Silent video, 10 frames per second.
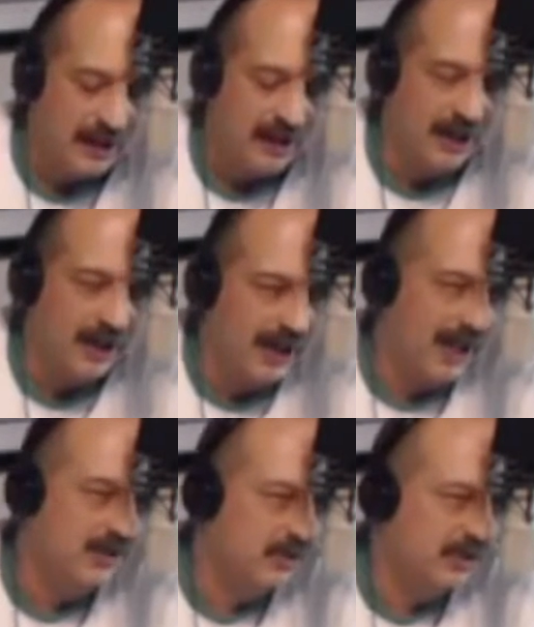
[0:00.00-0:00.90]
uh, and
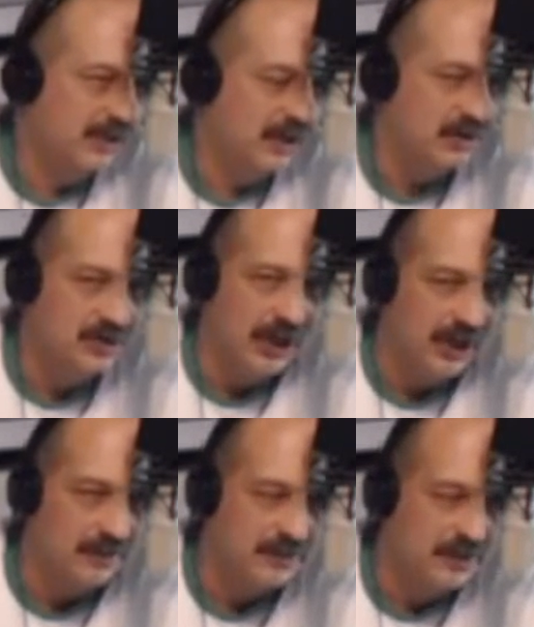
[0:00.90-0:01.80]
actually, Daniel
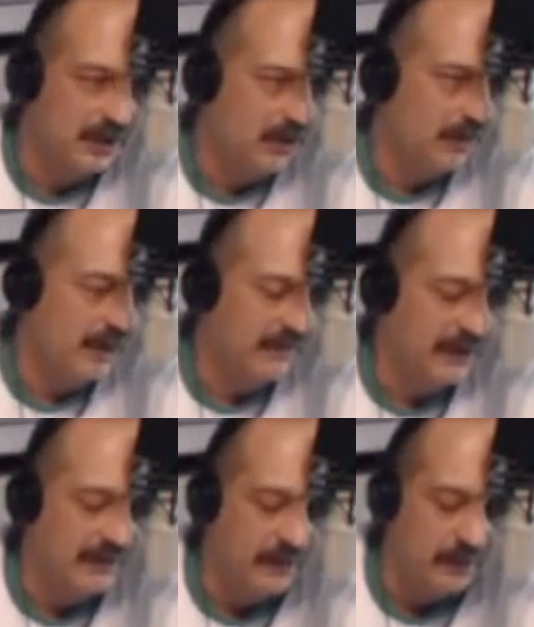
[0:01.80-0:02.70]
Jacobs, the co-main
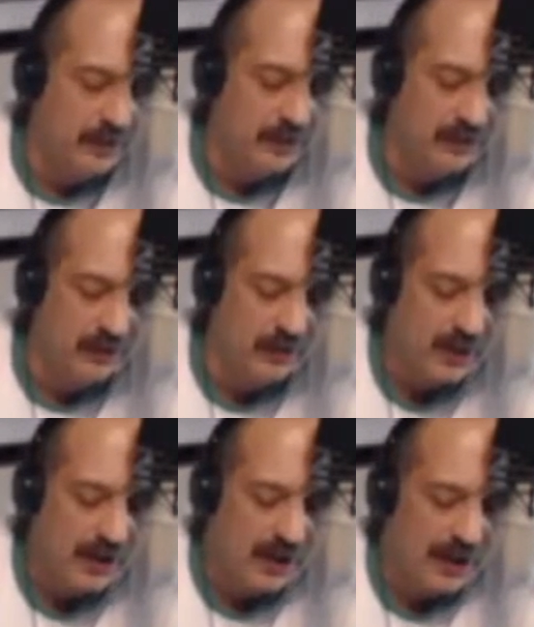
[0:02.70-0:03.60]
event from Brooklyn too.
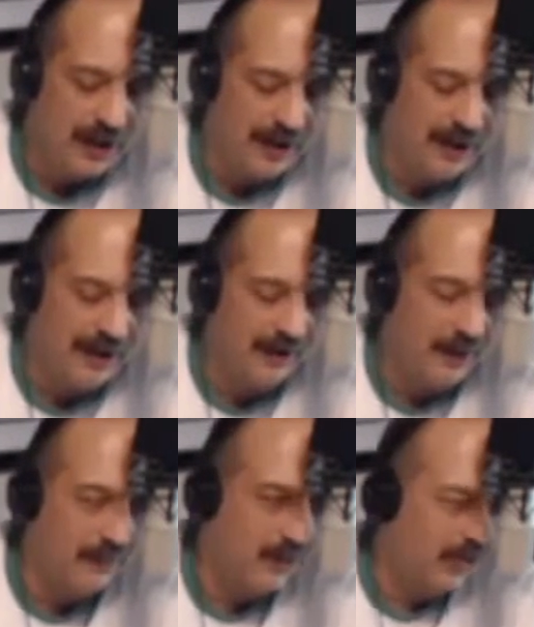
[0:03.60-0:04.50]
I,
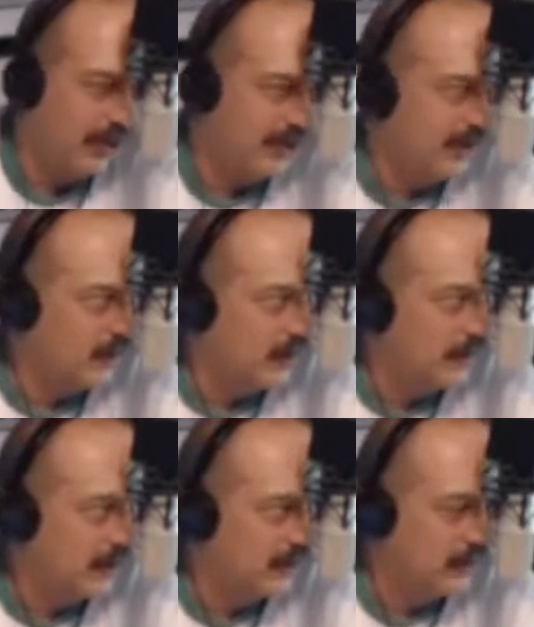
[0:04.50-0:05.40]
I would have thought they would have
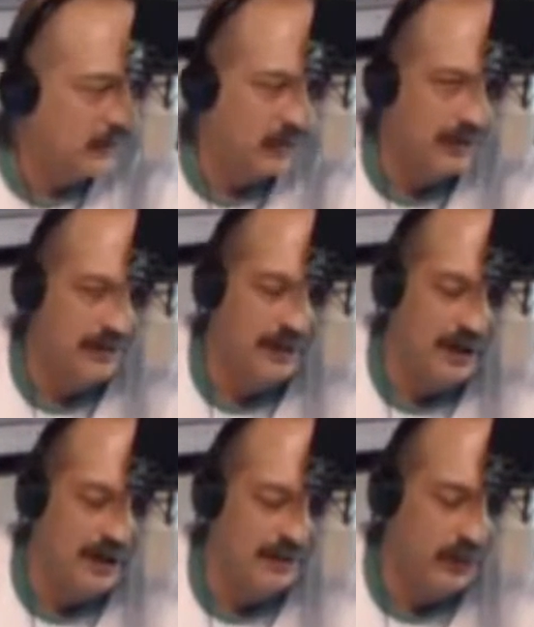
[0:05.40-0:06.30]
been a little more
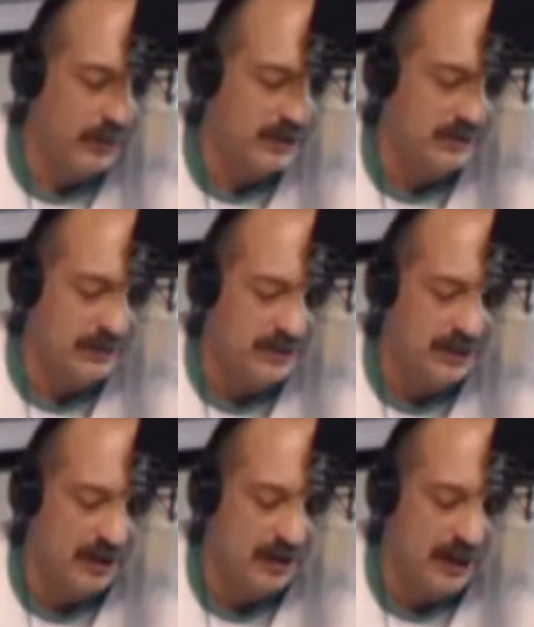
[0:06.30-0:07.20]
uh, boisterous.
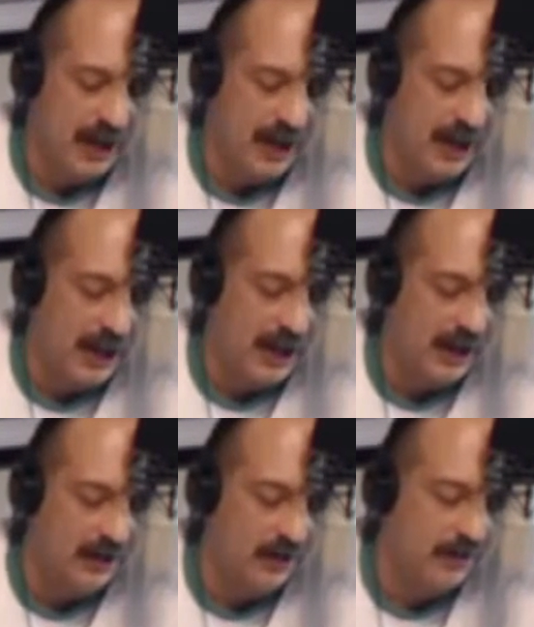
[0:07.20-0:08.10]
You know,
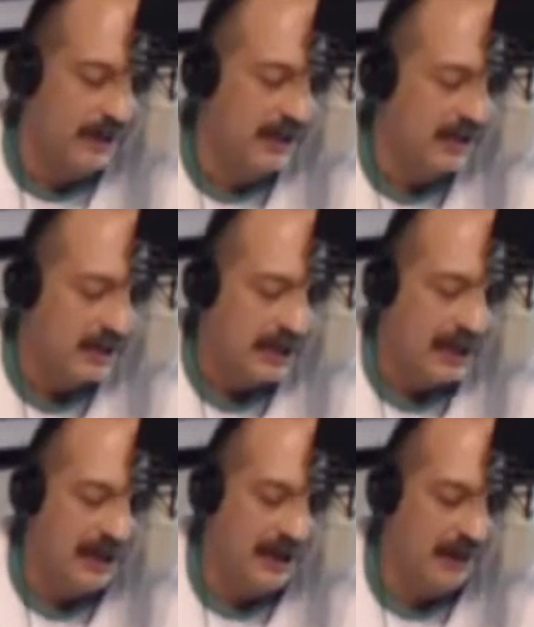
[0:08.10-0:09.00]
I, I don't know, man.
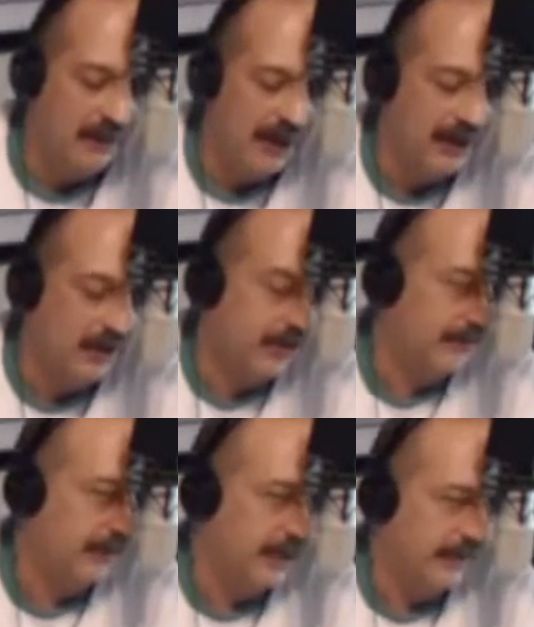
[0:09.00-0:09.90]
I, I rated a
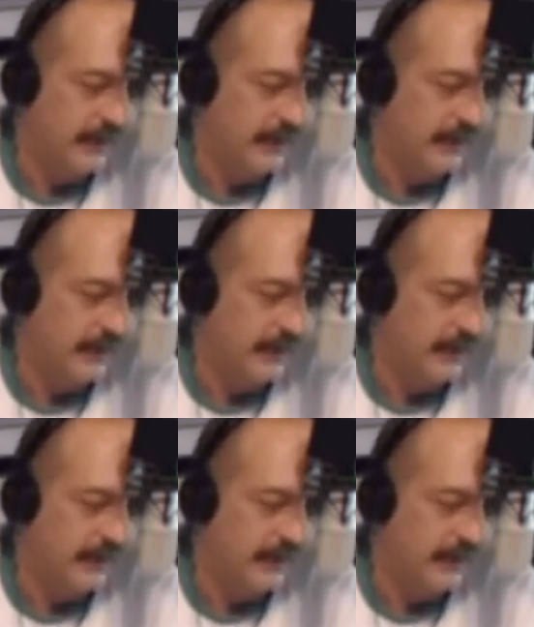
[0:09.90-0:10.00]
three.